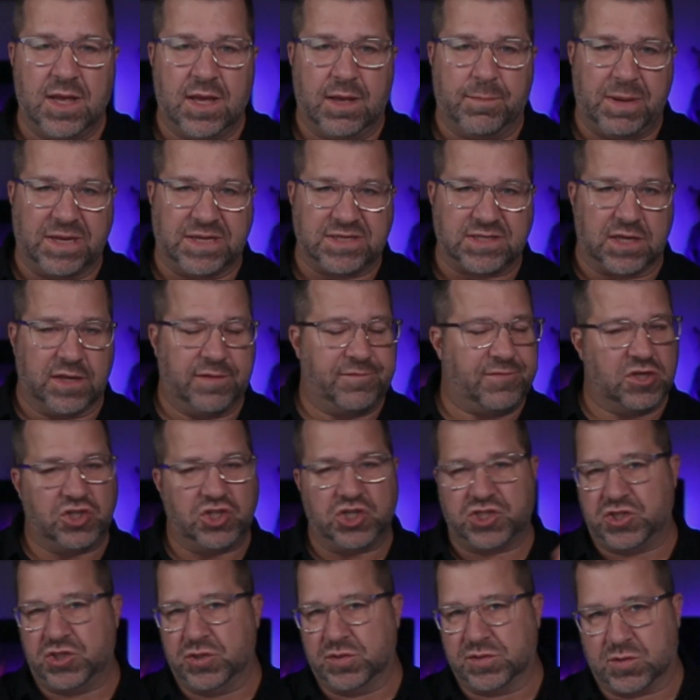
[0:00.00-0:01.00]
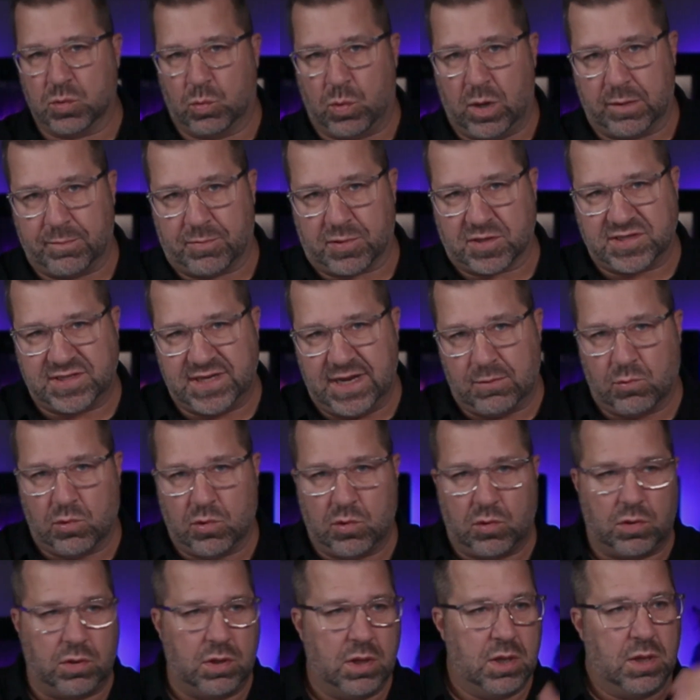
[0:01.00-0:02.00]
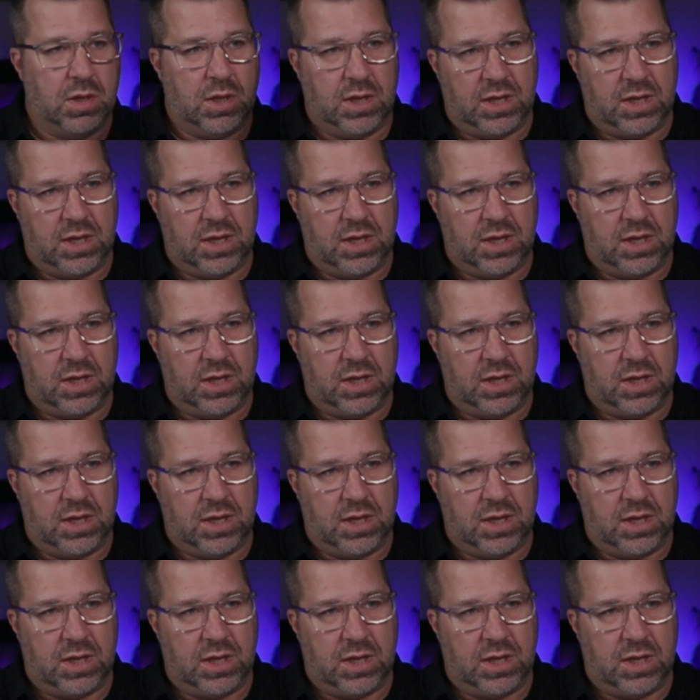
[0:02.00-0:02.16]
Basically, if you just use the 1% rule,